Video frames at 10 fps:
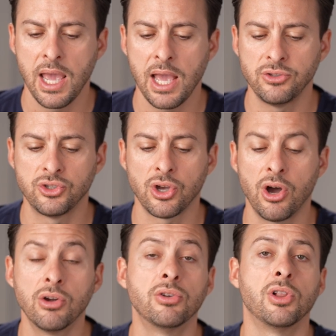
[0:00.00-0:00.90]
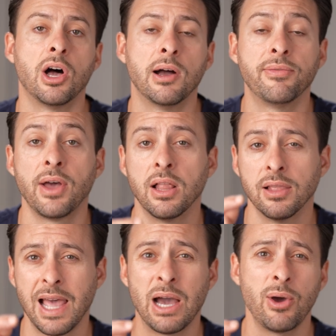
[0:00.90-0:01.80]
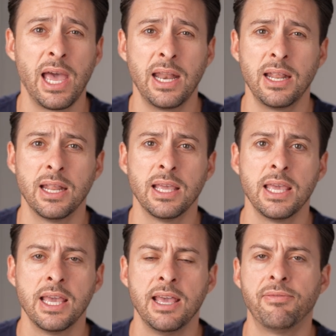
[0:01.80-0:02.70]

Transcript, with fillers: and toggle off allow editing